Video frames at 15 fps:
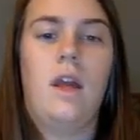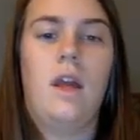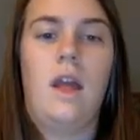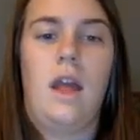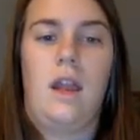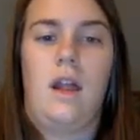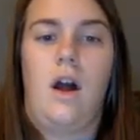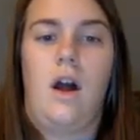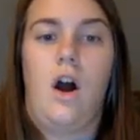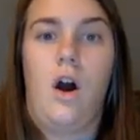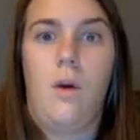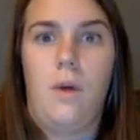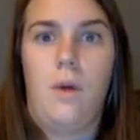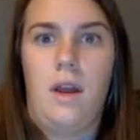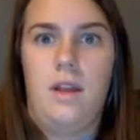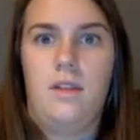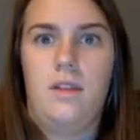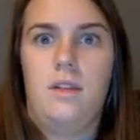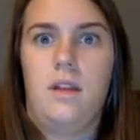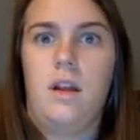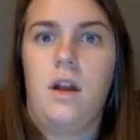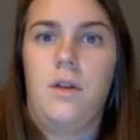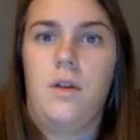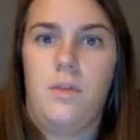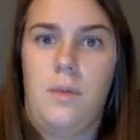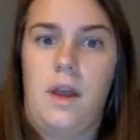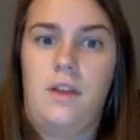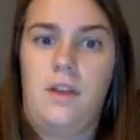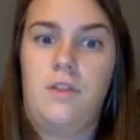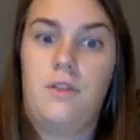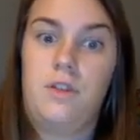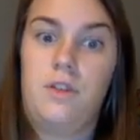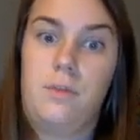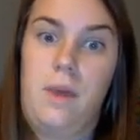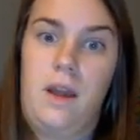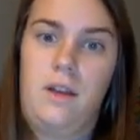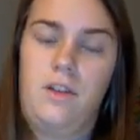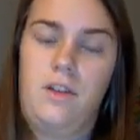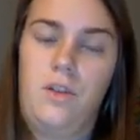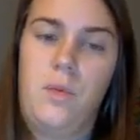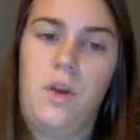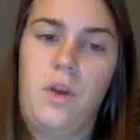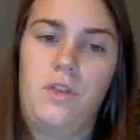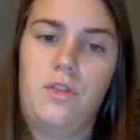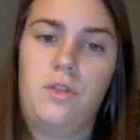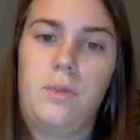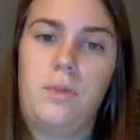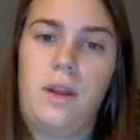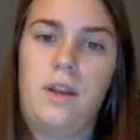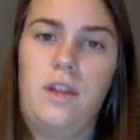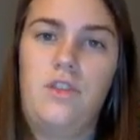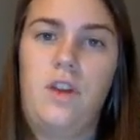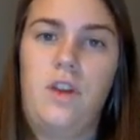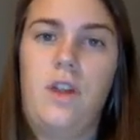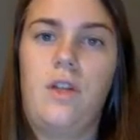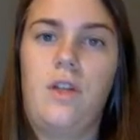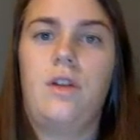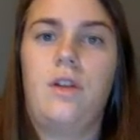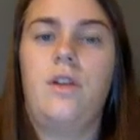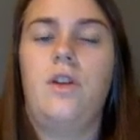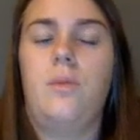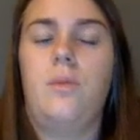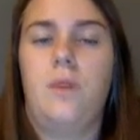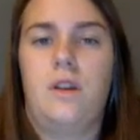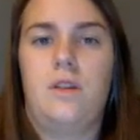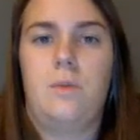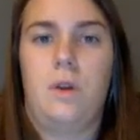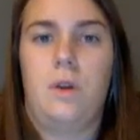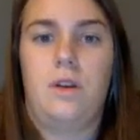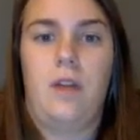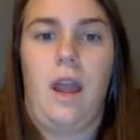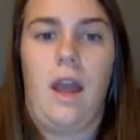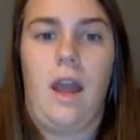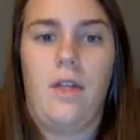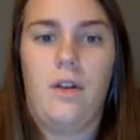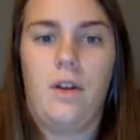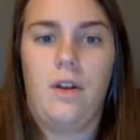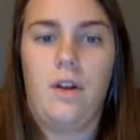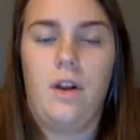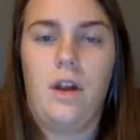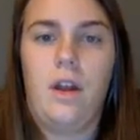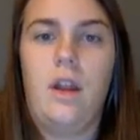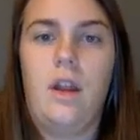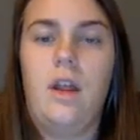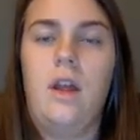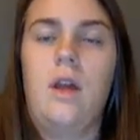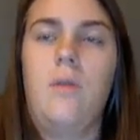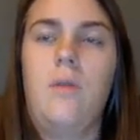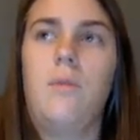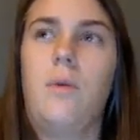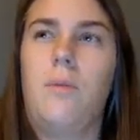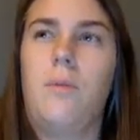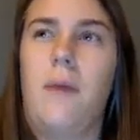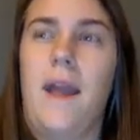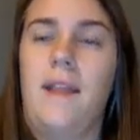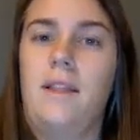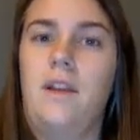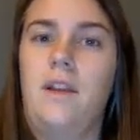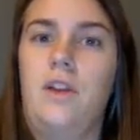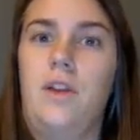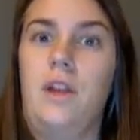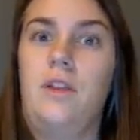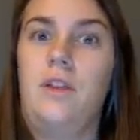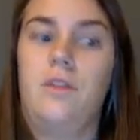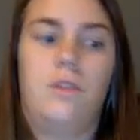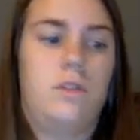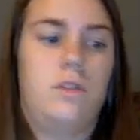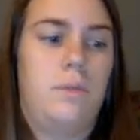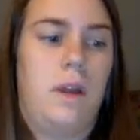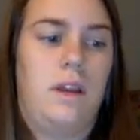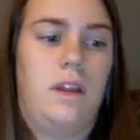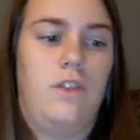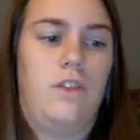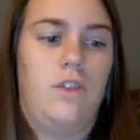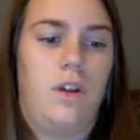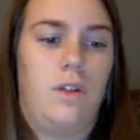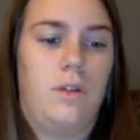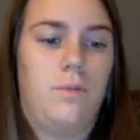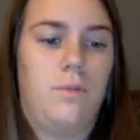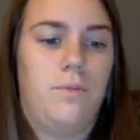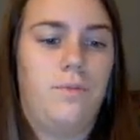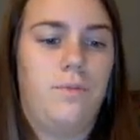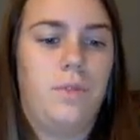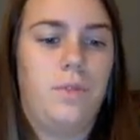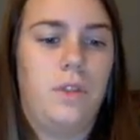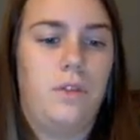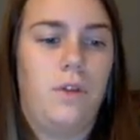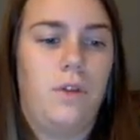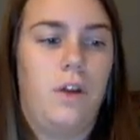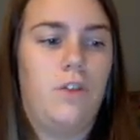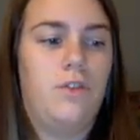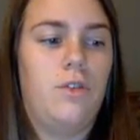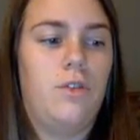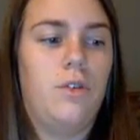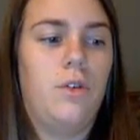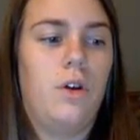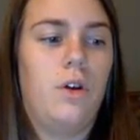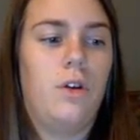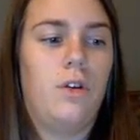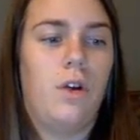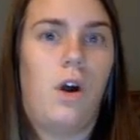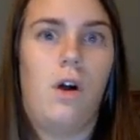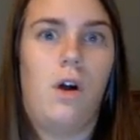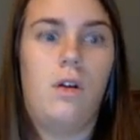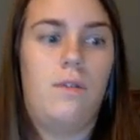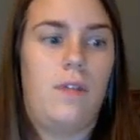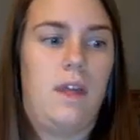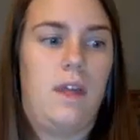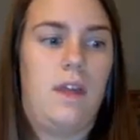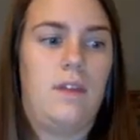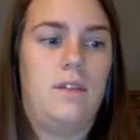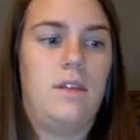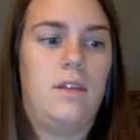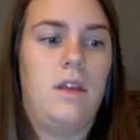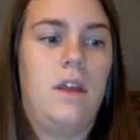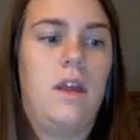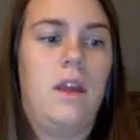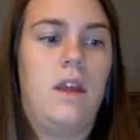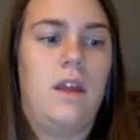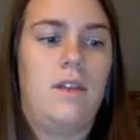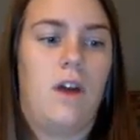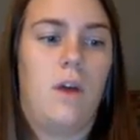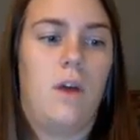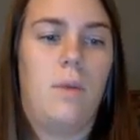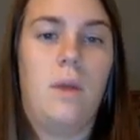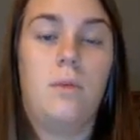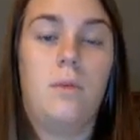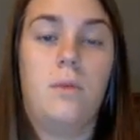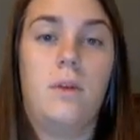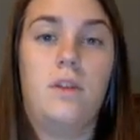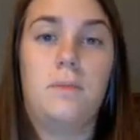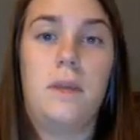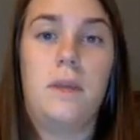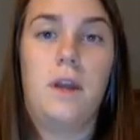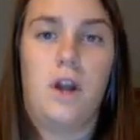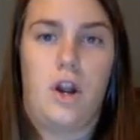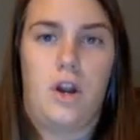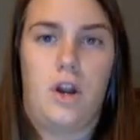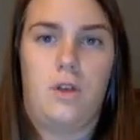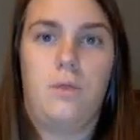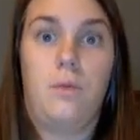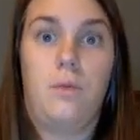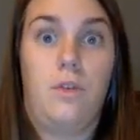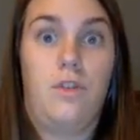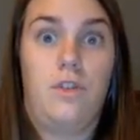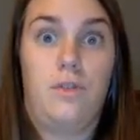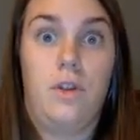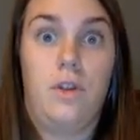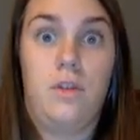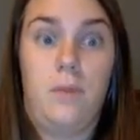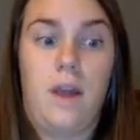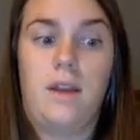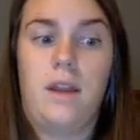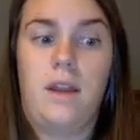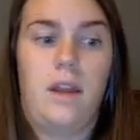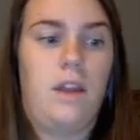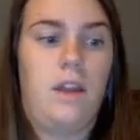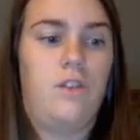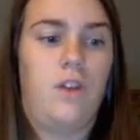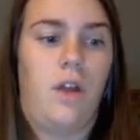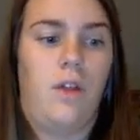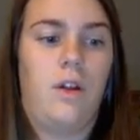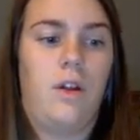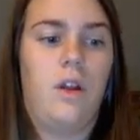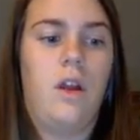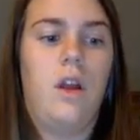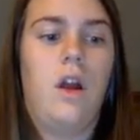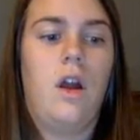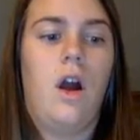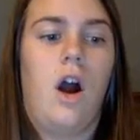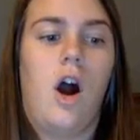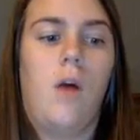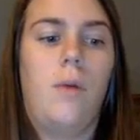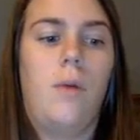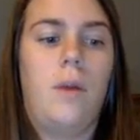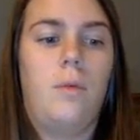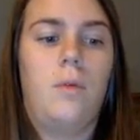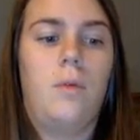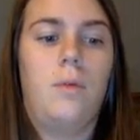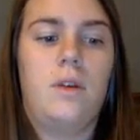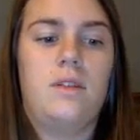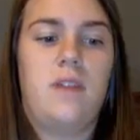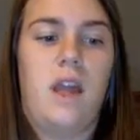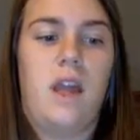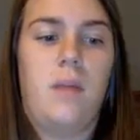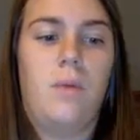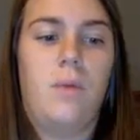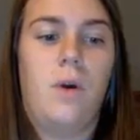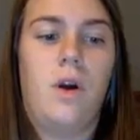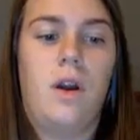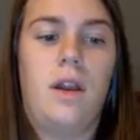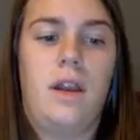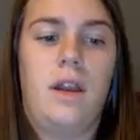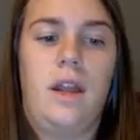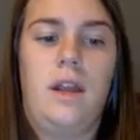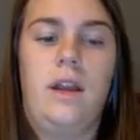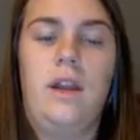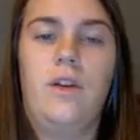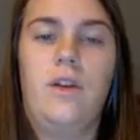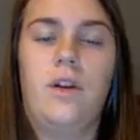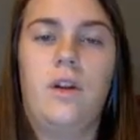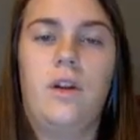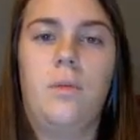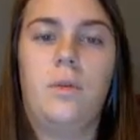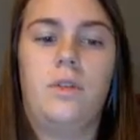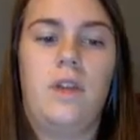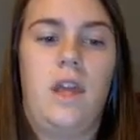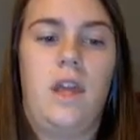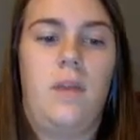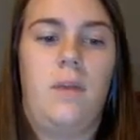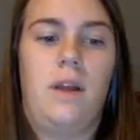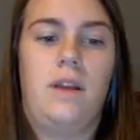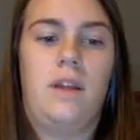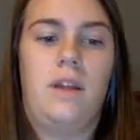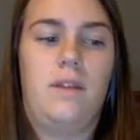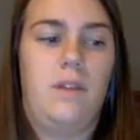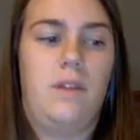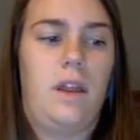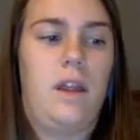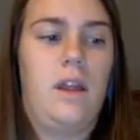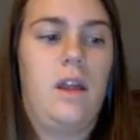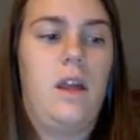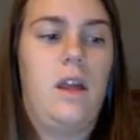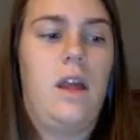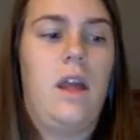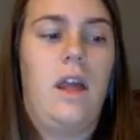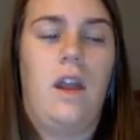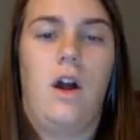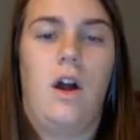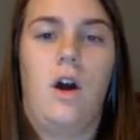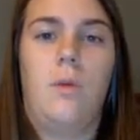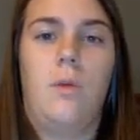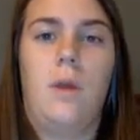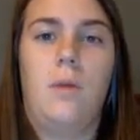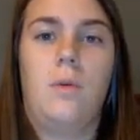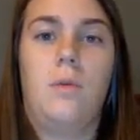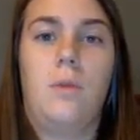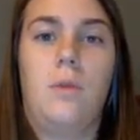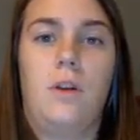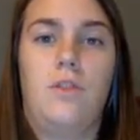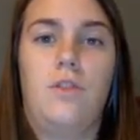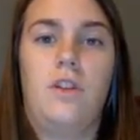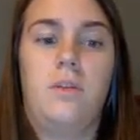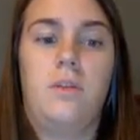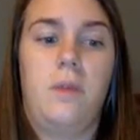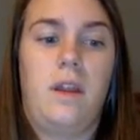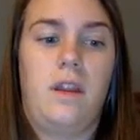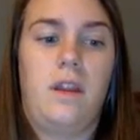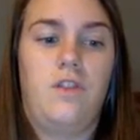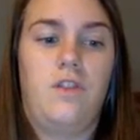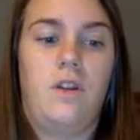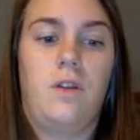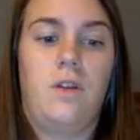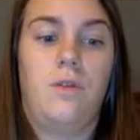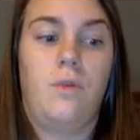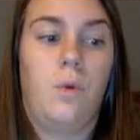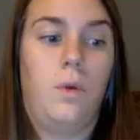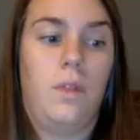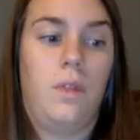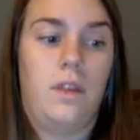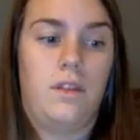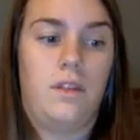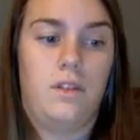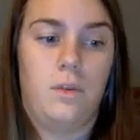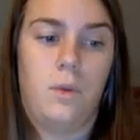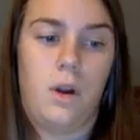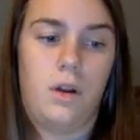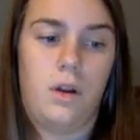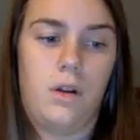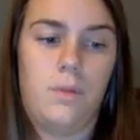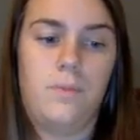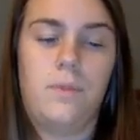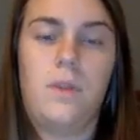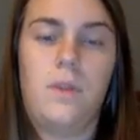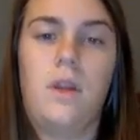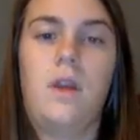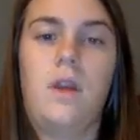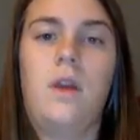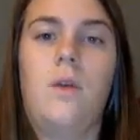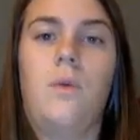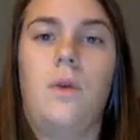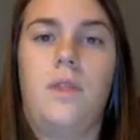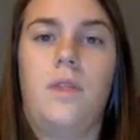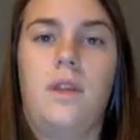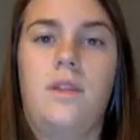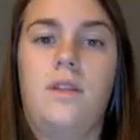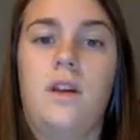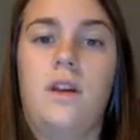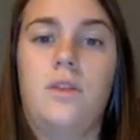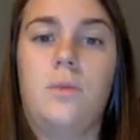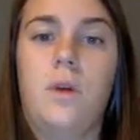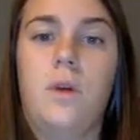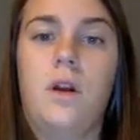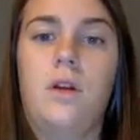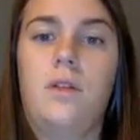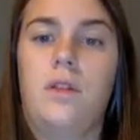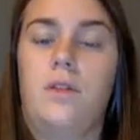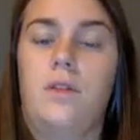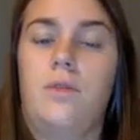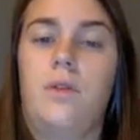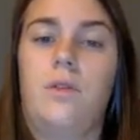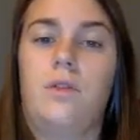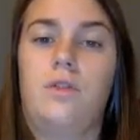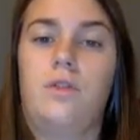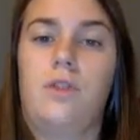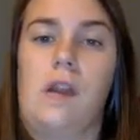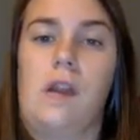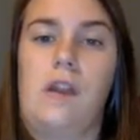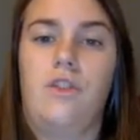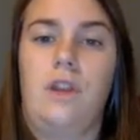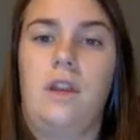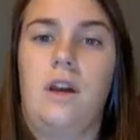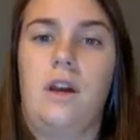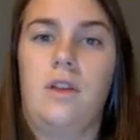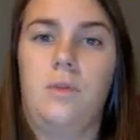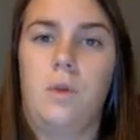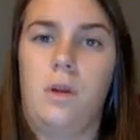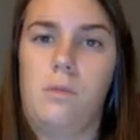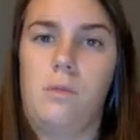And it always comes back to respect. You must respect each other. You must work together good. But mainly you need to respect each other. The first rule under all of this is all people must be heard, which is respecting each other. All people must take part in any group or team activity. And all people must respect each other for this to work. When this does work, the 3-rule strategy does work